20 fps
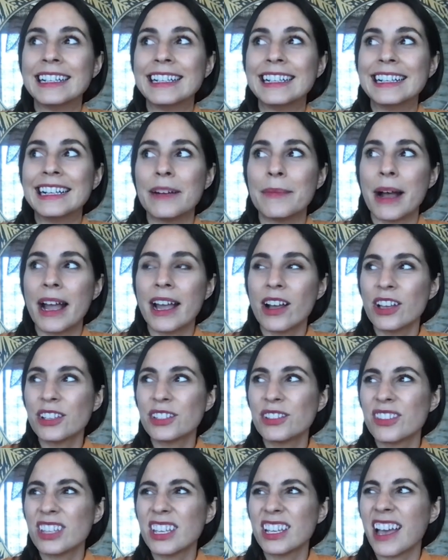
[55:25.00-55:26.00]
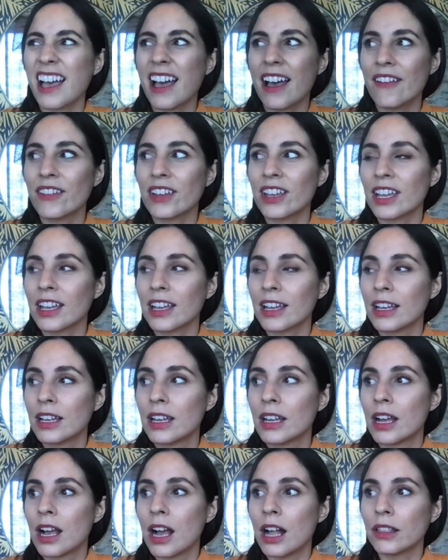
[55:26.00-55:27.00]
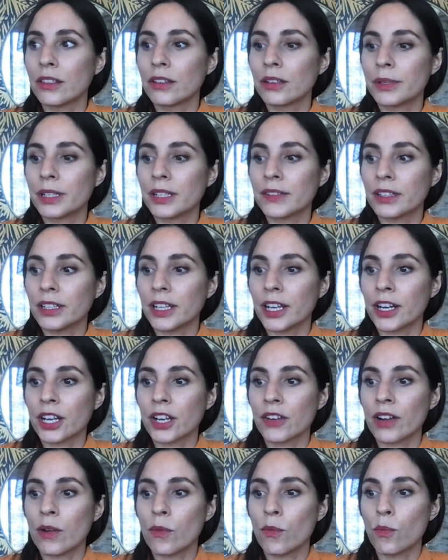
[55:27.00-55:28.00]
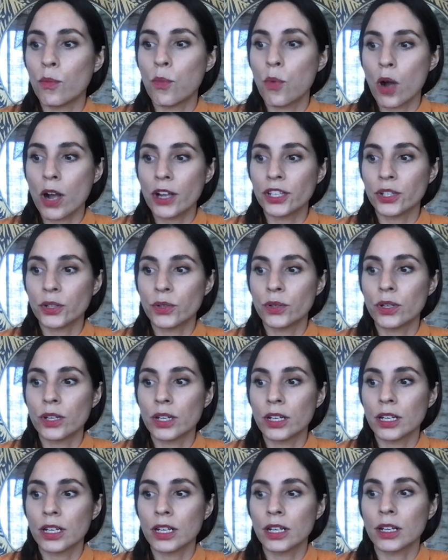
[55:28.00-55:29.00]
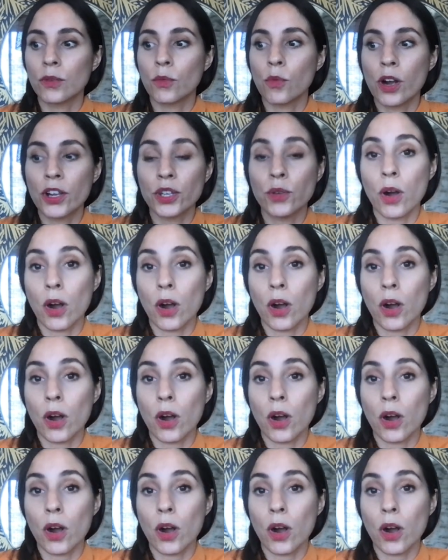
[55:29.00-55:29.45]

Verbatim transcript: um, i also think having a little bit of clarity around what your what you